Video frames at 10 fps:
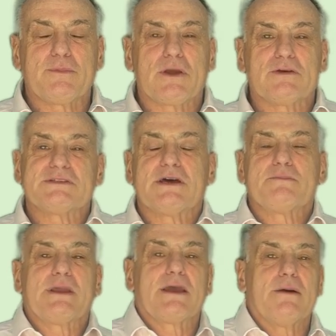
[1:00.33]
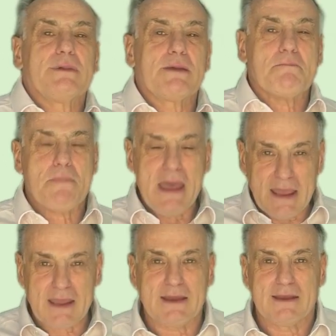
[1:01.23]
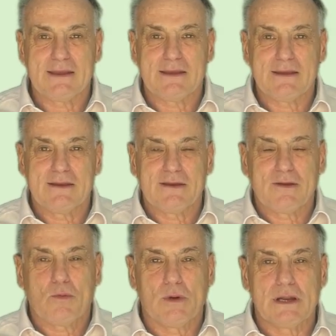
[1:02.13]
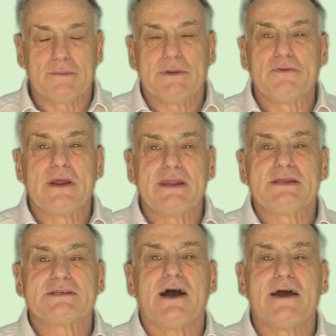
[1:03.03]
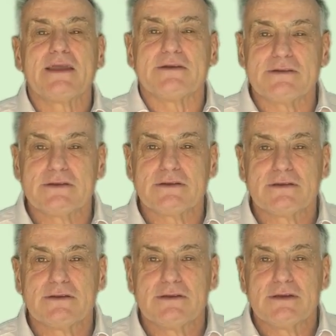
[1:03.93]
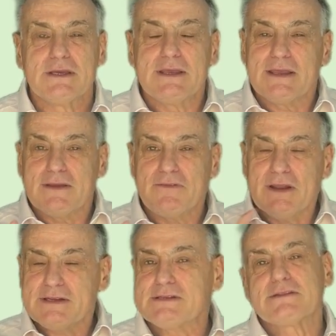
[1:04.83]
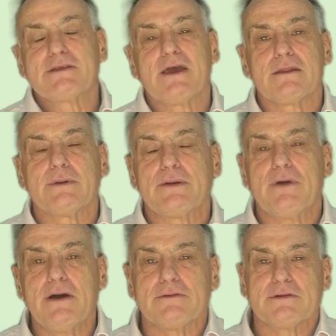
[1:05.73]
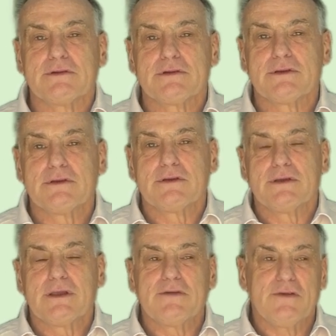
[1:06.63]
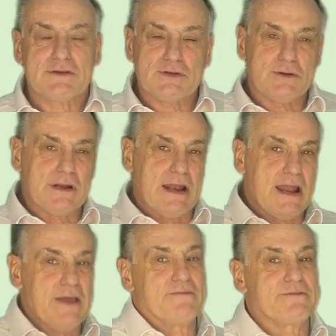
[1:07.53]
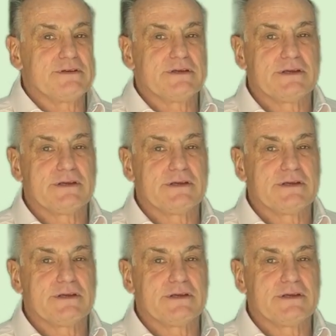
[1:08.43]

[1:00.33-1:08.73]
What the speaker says: because I'd be coming back when I'm already tired. If I did it the other way around, if I turned left